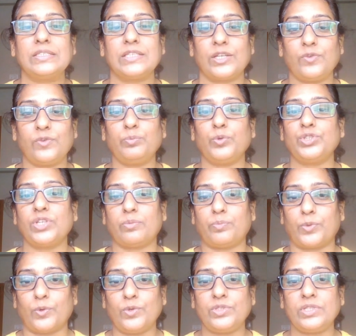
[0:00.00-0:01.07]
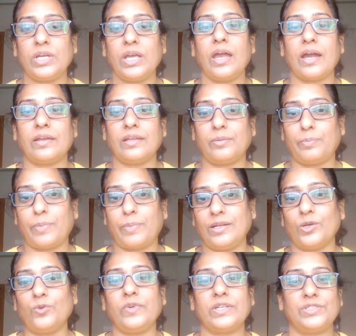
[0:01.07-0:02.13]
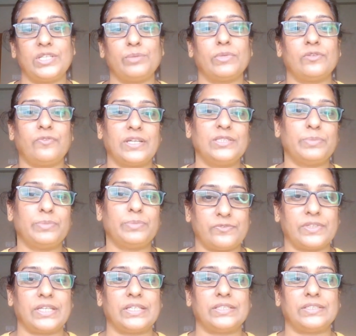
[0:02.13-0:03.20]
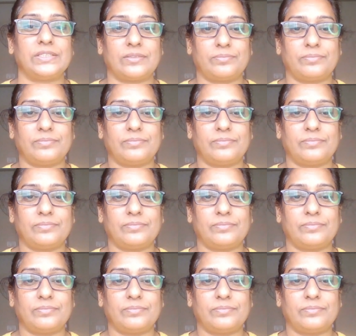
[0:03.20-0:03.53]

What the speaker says: server push approach and are part of HTML5 specification.